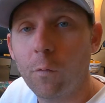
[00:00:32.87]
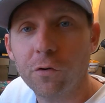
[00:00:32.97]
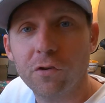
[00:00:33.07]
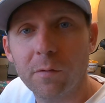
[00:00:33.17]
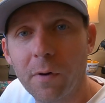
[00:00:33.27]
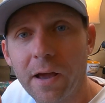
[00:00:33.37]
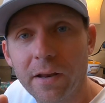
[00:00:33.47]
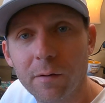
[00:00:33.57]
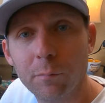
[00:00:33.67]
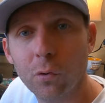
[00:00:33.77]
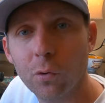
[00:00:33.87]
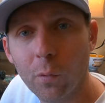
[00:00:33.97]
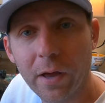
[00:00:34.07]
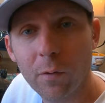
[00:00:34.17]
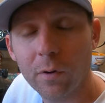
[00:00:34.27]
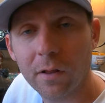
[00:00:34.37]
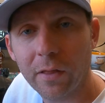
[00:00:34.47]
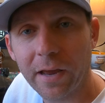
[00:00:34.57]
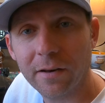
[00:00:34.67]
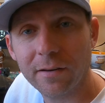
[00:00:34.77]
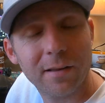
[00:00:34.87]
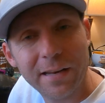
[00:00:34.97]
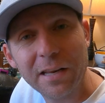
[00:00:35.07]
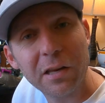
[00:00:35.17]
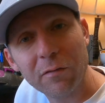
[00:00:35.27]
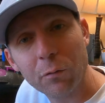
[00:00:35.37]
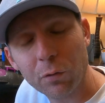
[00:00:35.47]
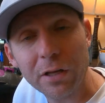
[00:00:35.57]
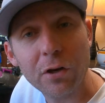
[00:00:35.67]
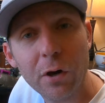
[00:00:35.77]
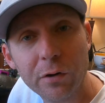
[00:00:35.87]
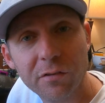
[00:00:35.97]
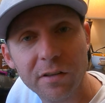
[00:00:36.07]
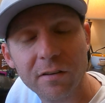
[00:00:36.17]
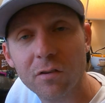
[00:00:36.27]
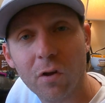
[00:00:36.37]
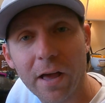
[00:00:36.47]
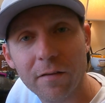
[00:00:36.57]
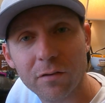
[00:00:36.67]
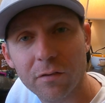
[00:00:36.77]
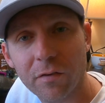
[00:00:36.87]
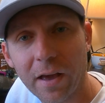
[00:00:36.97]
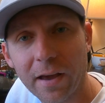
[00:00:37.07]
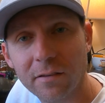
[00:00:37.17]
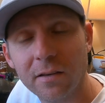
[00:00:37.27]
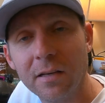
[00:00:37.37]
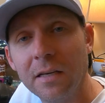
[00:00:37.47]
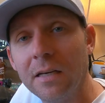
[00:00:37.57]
Fortunately, mine it blew away when it landed. I didn't even really notice it until after the fact.